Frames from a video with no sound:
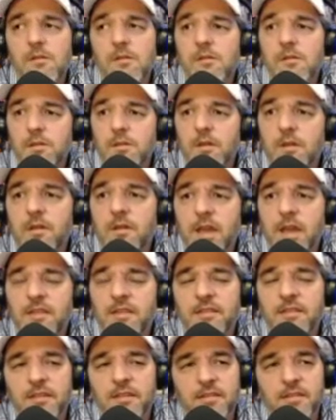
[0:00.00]
Because I
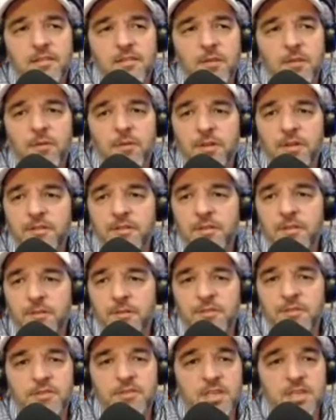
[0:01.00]
see some of those
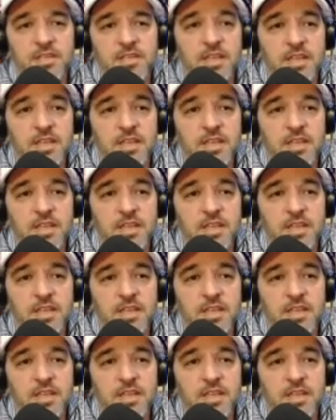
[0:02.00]
things, and